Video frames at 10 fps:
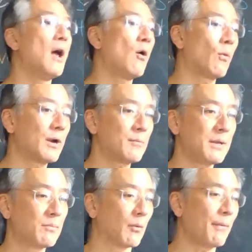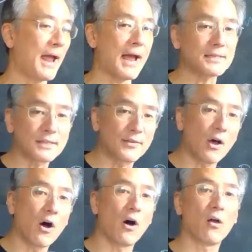Where do people pass in the
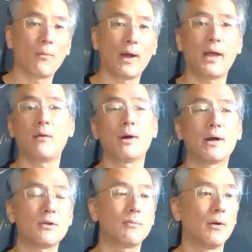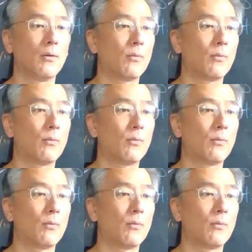hallway? Where do